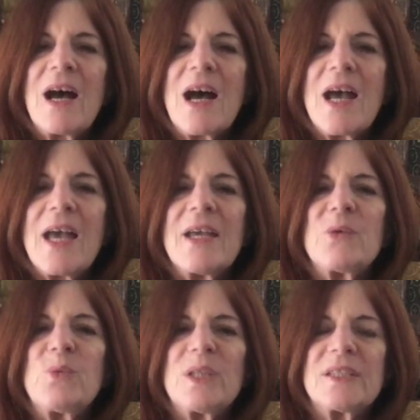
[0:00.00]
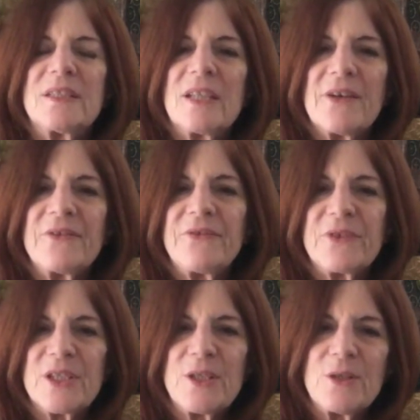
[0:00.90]
I would love for
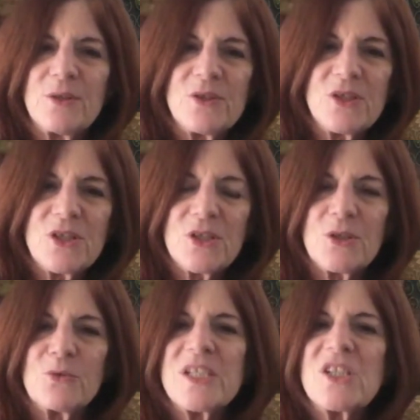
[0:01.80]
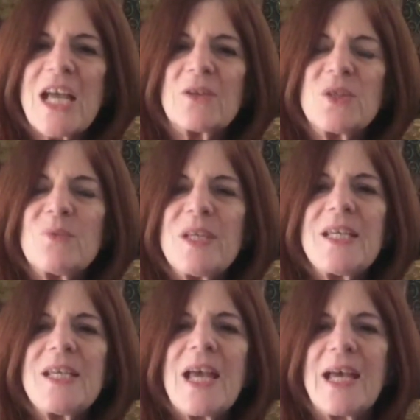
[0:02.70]
you to reach out to
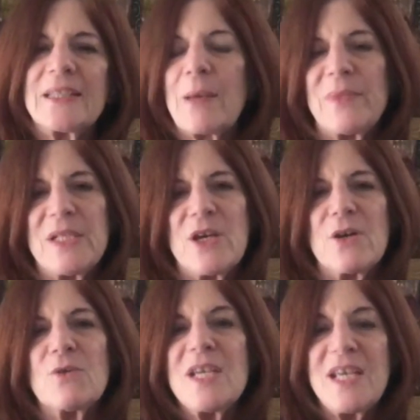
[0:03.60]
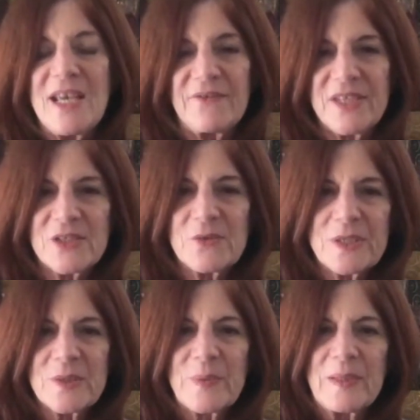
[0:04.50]
me and let me know if this
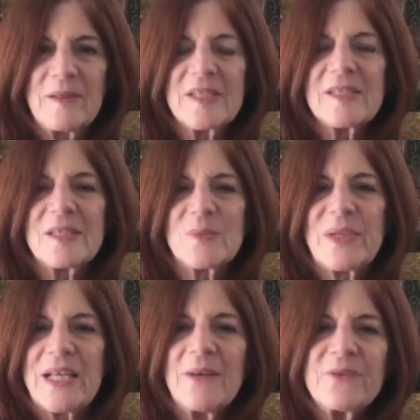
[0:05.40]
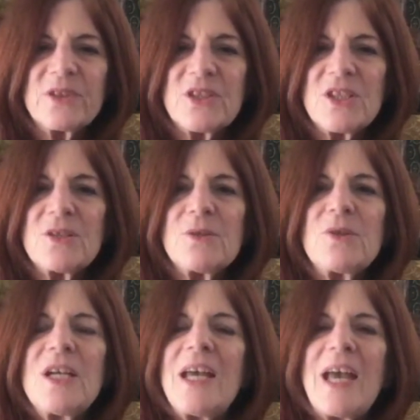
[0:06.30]
has been helpful to you,
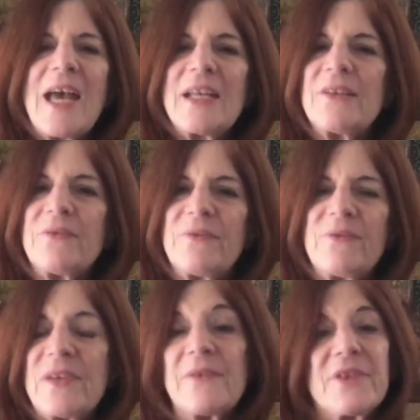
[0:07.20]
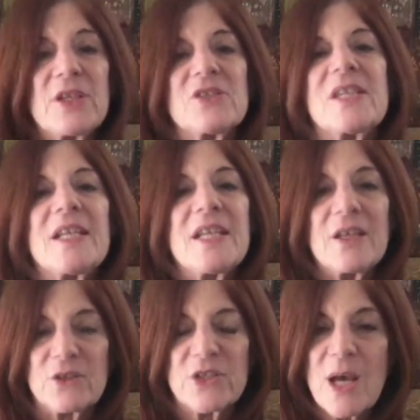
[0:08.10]
and if there's any
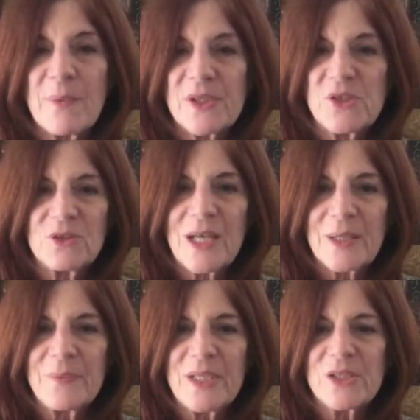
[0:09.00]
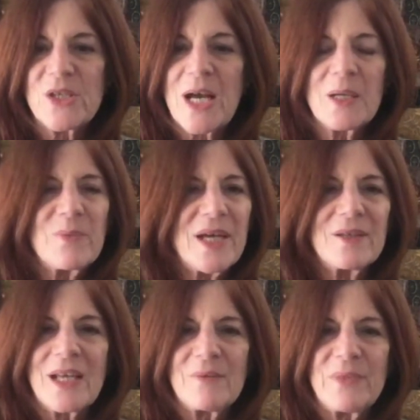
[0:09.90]
other topics you'd like me to talk about,
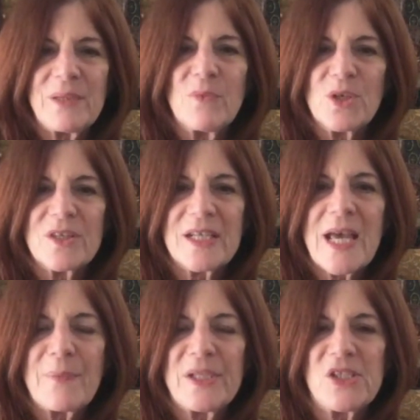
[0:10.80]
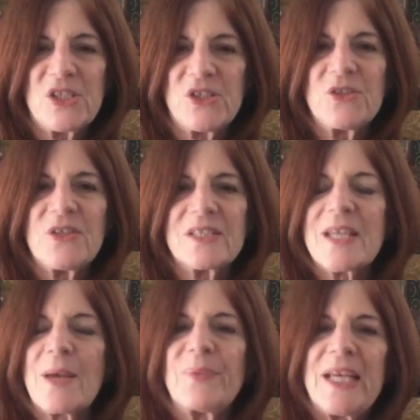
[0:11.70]
I'd be more happy to do this.
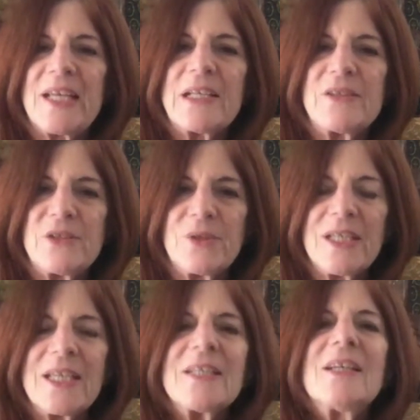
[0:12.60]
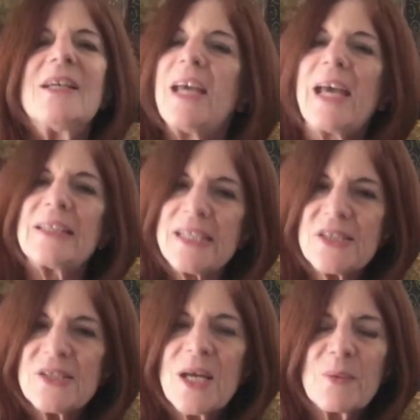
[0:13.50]
I plan on doing it at
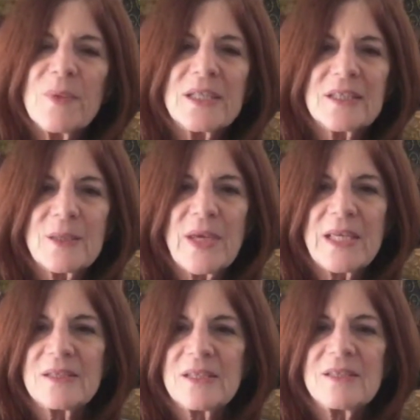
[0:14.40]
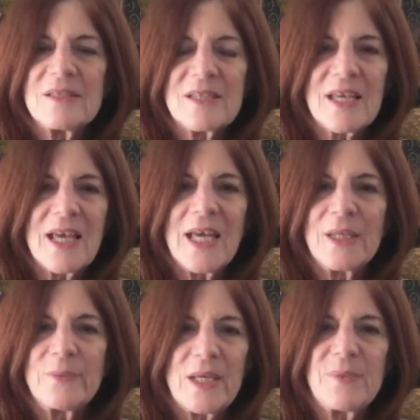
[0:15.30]
least on a monthly basis
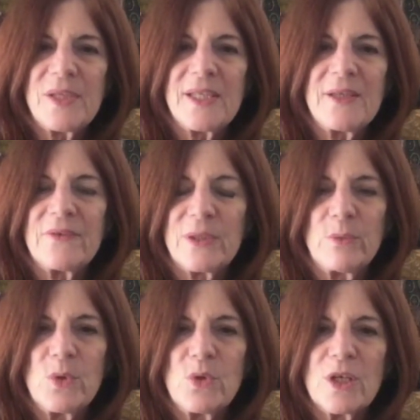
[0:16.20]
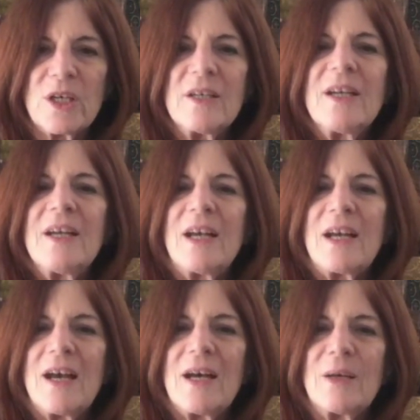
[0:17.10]
and maybe even more
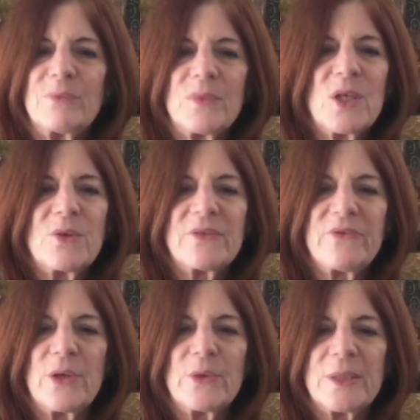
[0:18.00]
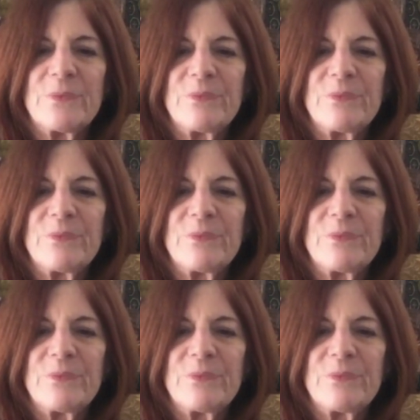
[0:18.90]
going forward.